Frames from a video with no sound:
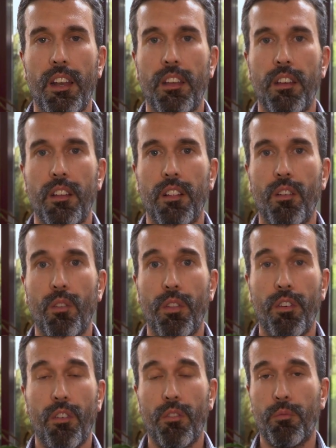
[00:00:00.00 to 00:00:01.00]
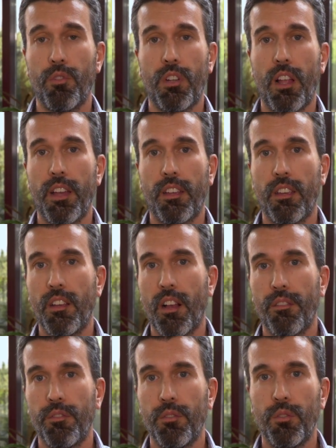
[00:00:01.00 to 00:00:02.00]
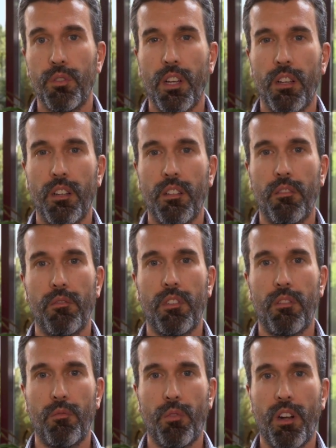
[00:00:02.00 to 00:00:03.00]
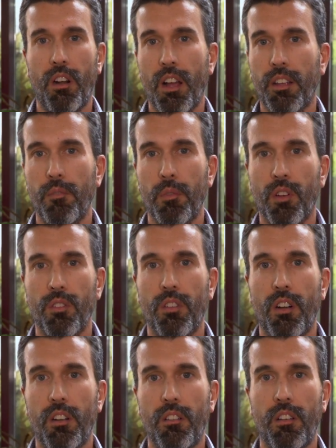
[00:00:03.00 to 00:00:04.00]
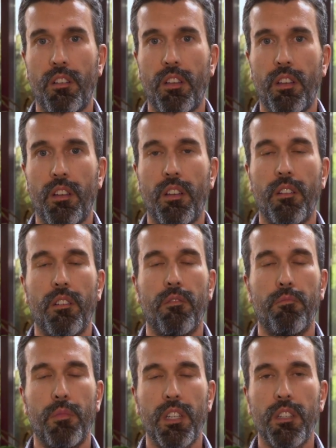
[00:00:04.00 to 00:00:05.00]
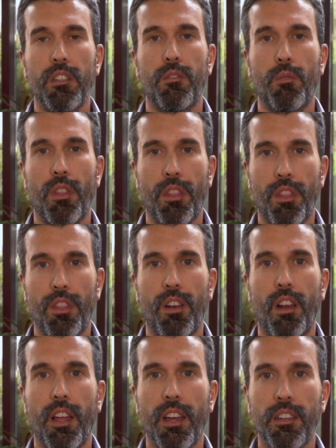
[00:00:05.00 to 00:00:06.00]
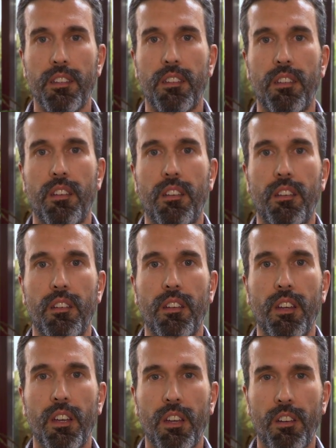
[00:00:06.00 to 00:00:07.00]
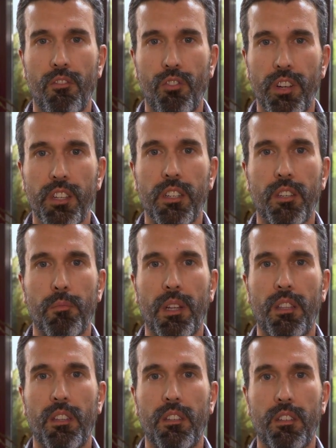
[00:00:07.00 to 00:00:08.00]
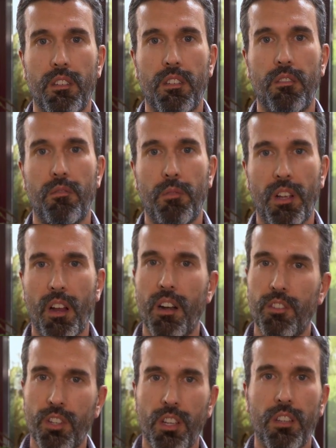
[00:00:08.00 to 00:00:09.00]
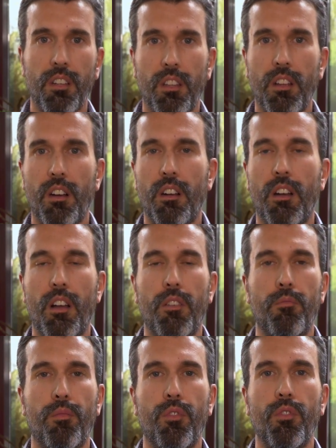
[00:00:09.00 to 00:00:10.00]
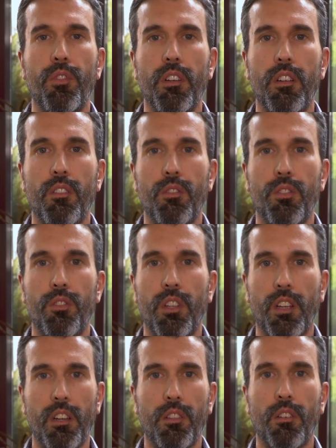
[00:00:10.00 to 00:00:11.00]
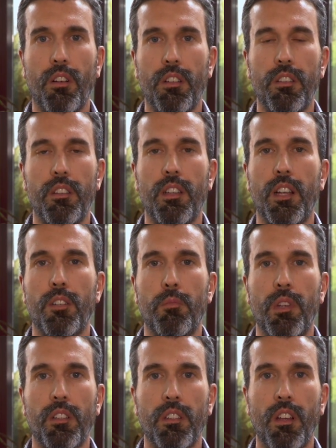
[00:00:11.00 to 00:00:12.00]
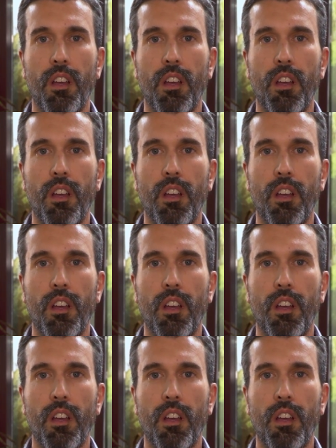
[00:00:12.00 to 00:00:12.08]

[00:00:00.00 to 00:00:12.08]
other, of course, like Inga Food, and we are lucky because there are businesses with less risk, but they are changing and they are now improving and also taking into account this aspect.